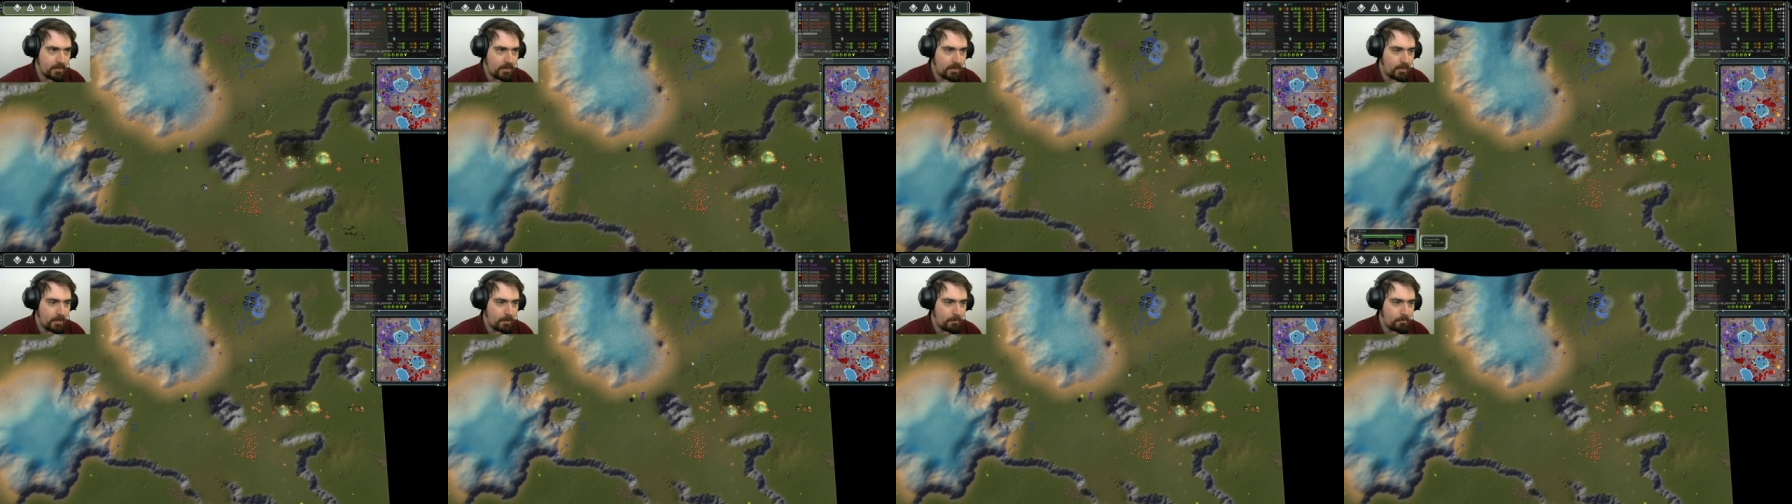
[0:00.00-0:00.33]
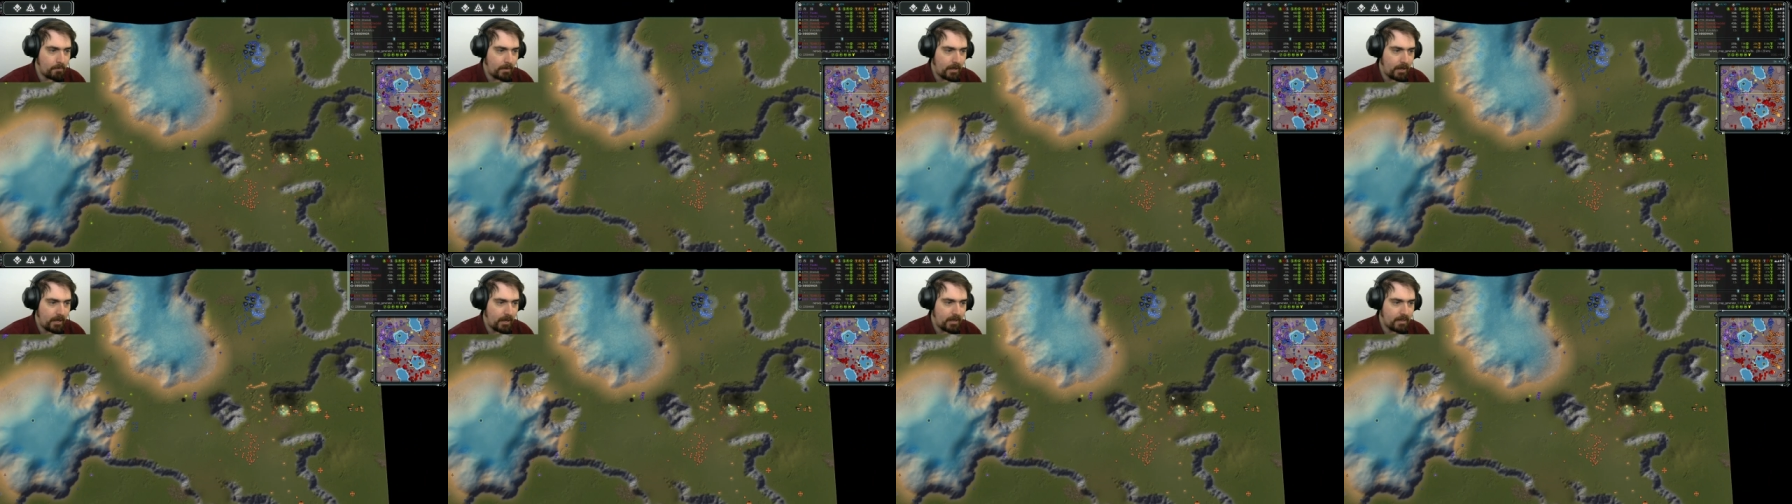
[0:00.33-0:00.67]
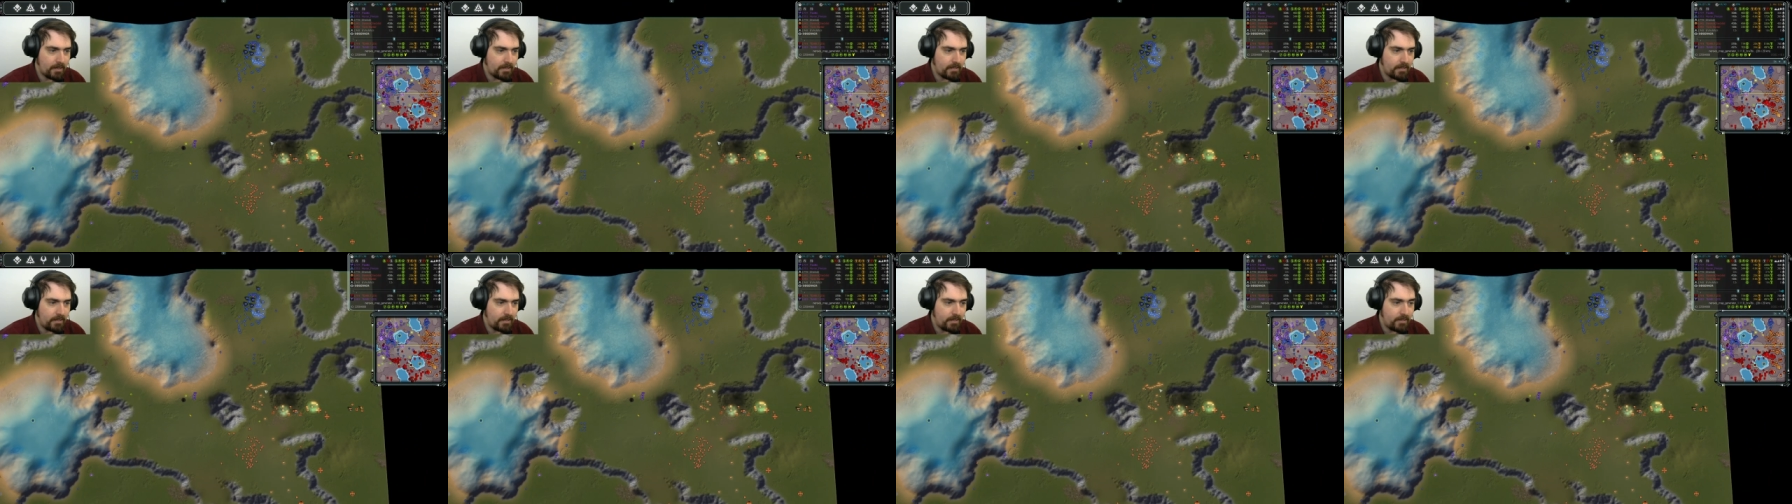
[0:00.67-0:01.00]
up,
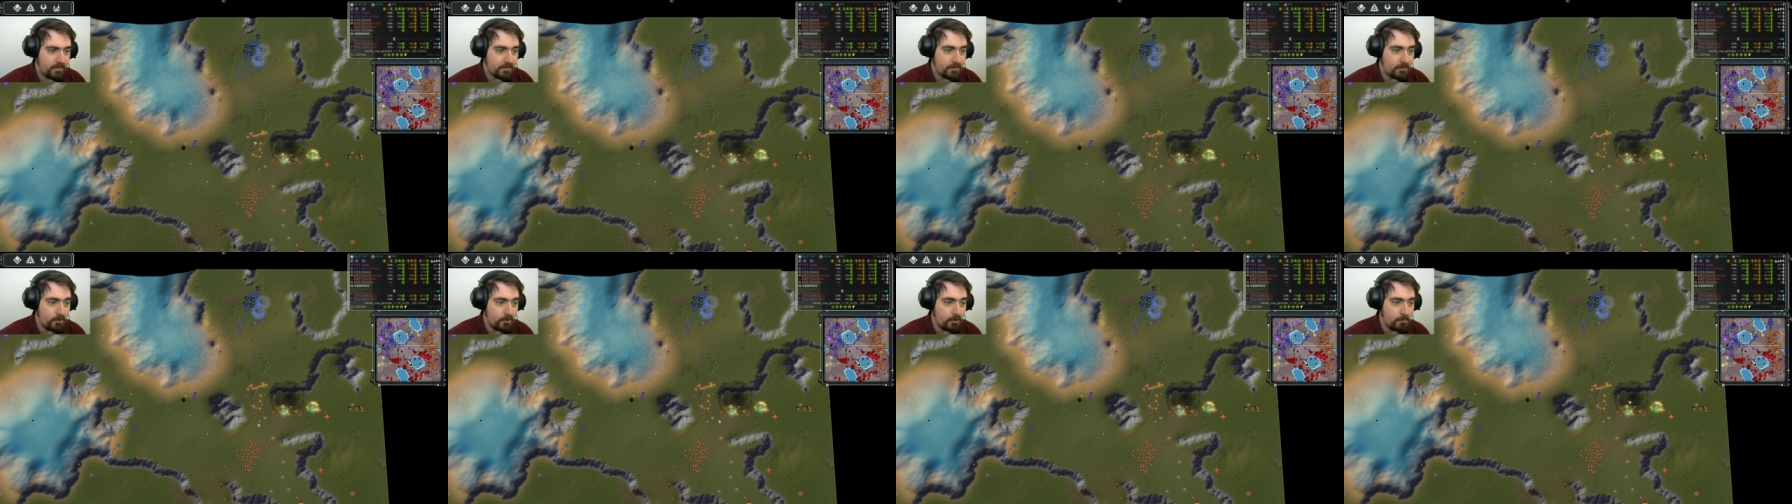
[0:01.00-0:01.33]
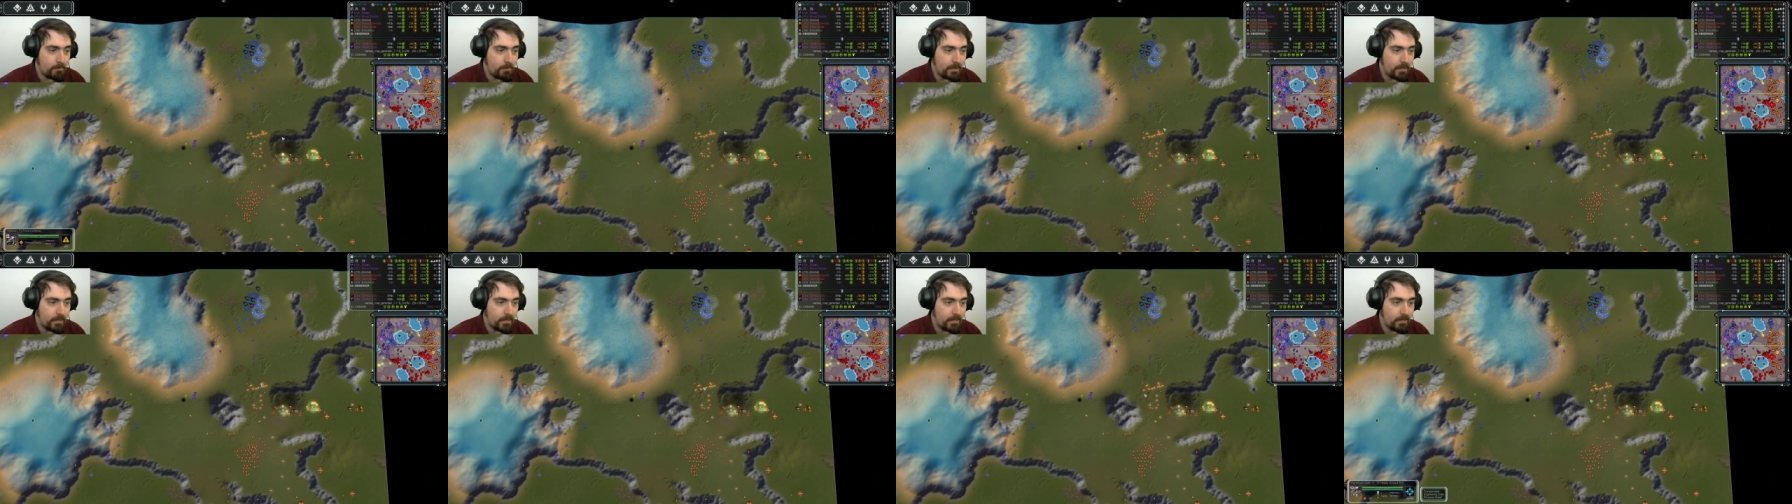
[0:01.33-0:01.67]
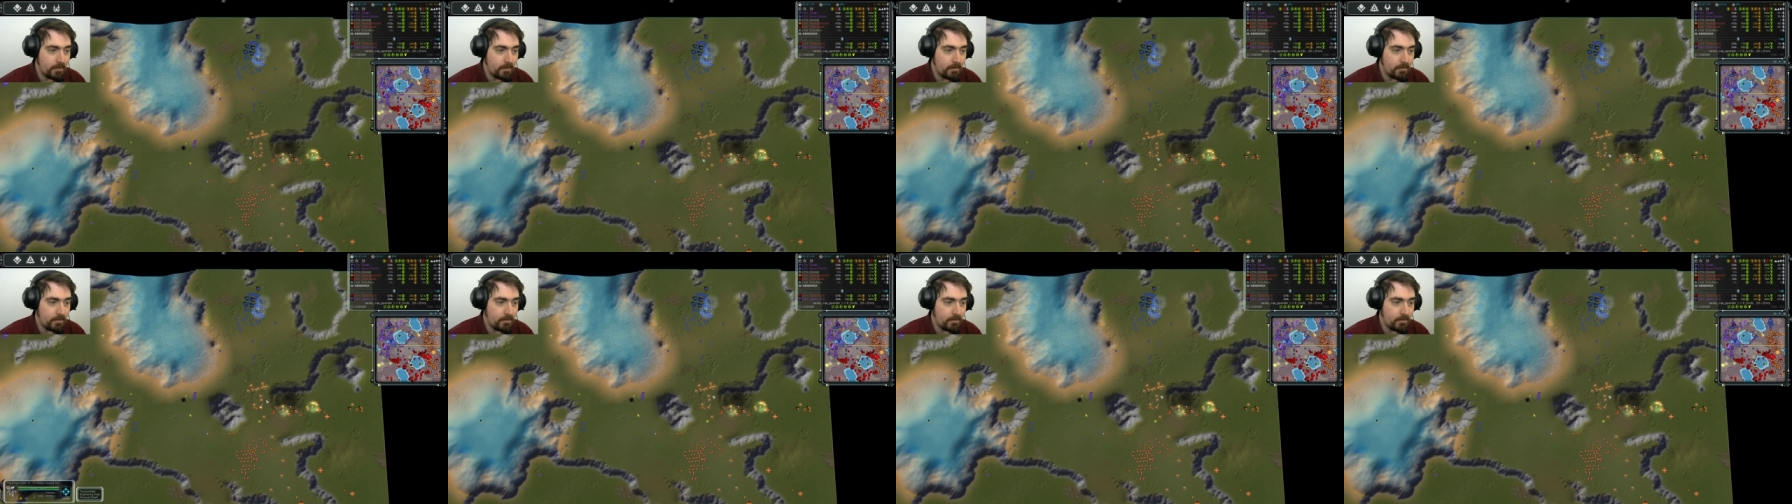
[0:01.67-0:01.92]
and he's going to be